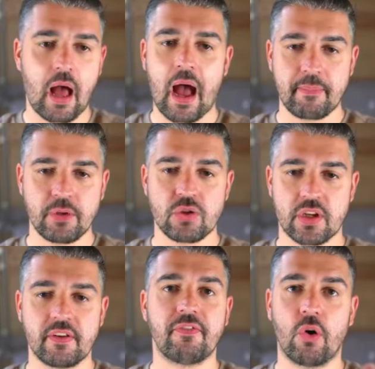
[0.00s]
I'm
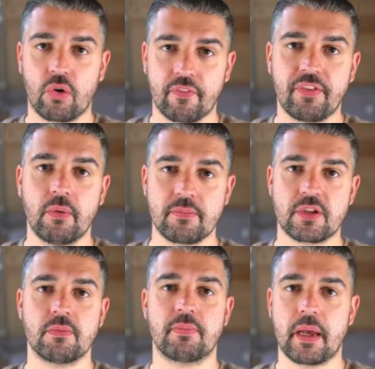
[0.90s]
using 4 of them to
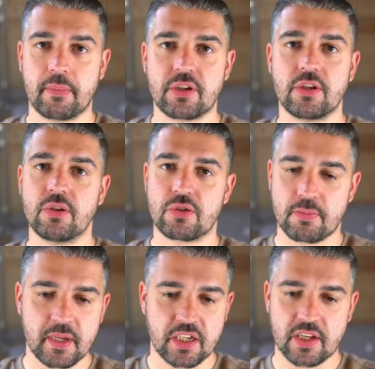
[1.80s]
be able to do
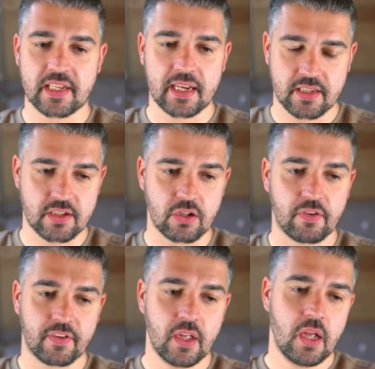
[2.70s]
speech to text and stuff,
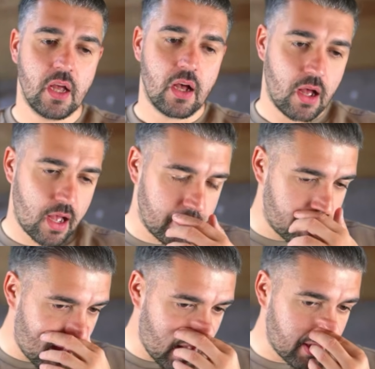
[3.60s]

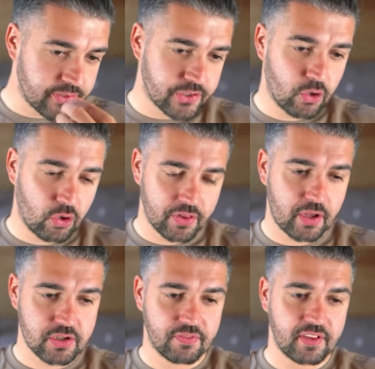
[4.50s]
and all of those
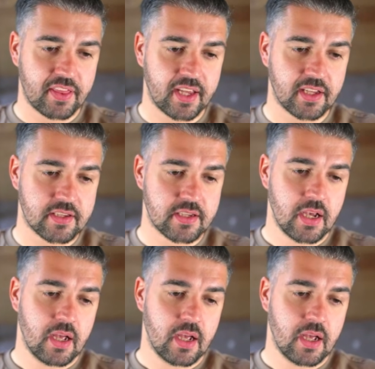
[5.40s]
lovely things.